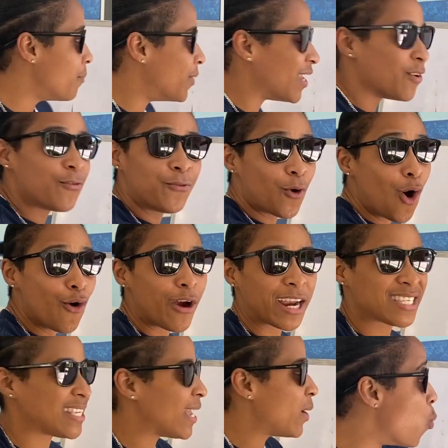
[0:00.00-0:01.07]
But in
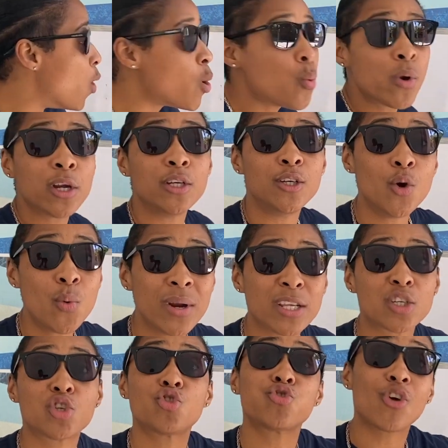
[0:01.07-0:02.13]
Forex, what we're doing
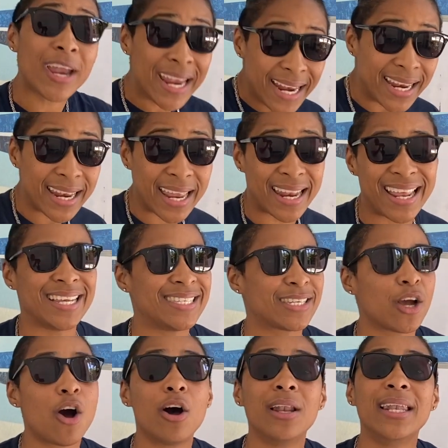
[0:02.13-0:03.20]
is trading it. It's
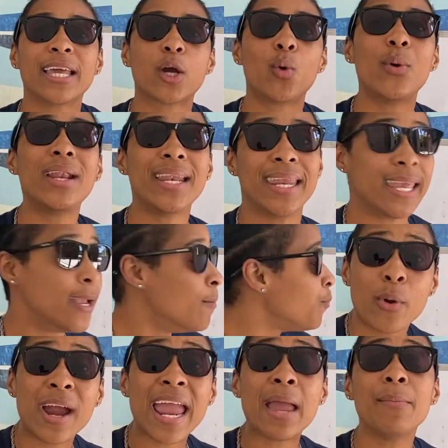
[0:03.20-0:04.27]
called liquidity.
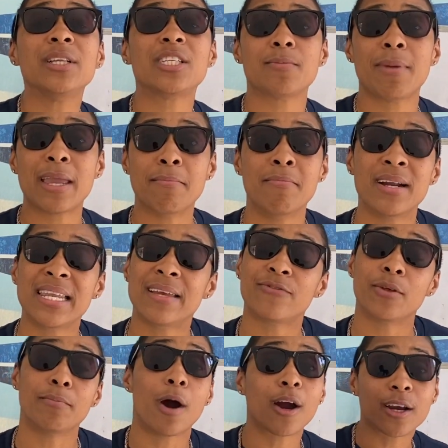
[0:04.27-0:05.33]
We're able to make money
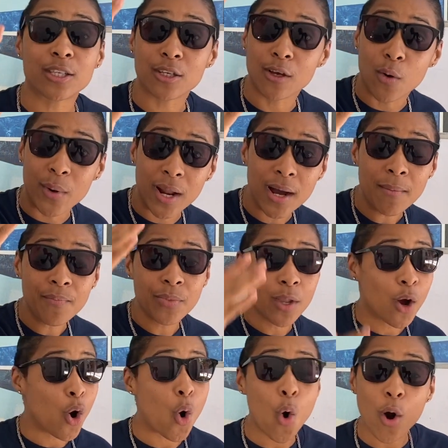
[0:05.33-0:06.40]
if the markets are going up
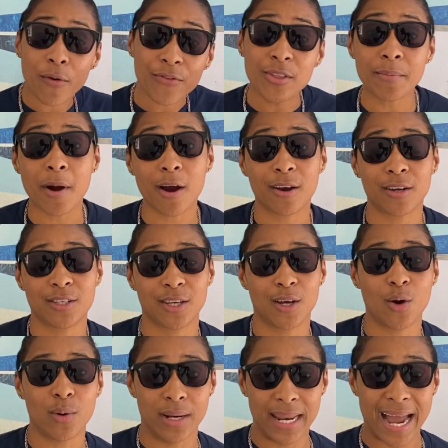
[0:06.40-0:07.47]
or if the markets are
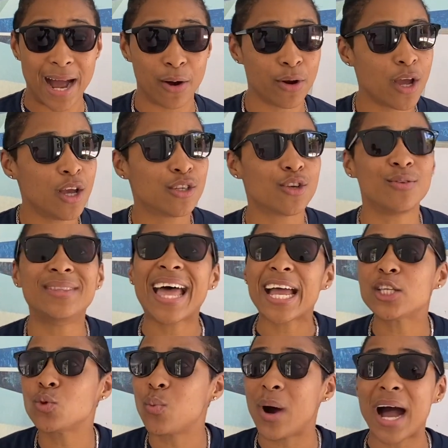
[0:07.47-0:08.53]
going down. So
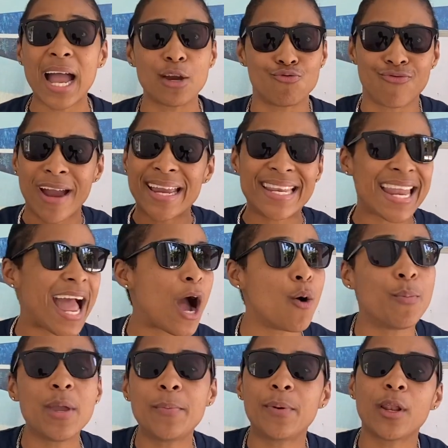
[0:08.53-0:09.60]
that's why right
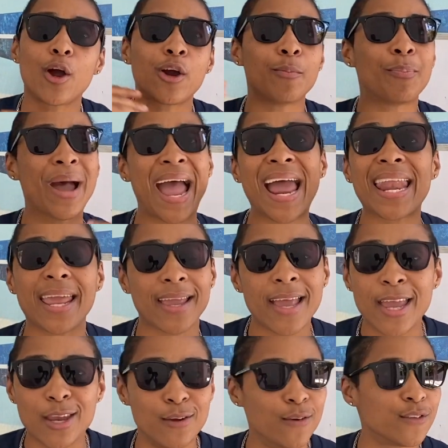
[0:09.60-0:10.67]
now people are in panic.
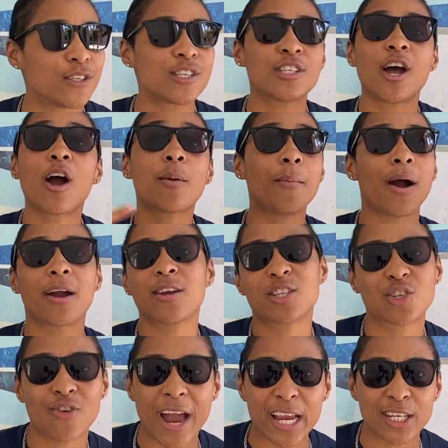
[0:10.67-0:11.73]
You know, the stock
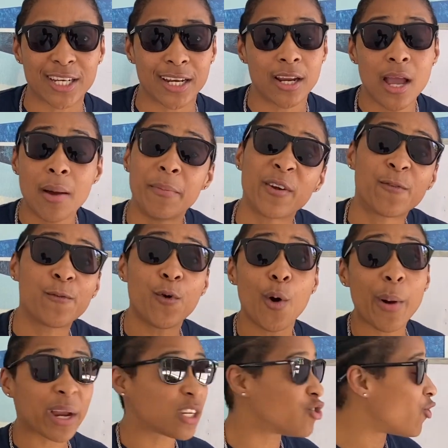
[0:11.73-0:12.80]
market's crashing. But
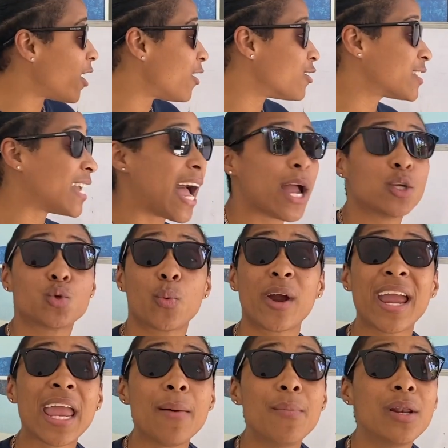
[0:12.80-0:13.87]
Forex traders, guys,
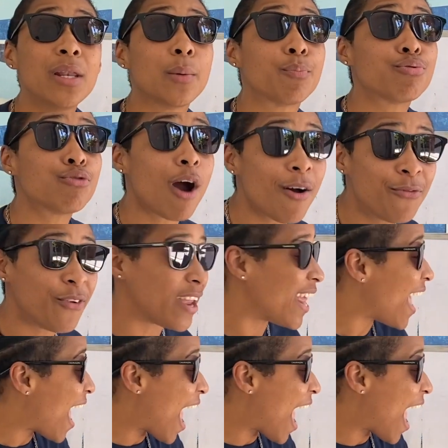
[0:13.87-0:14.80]
we're able to profit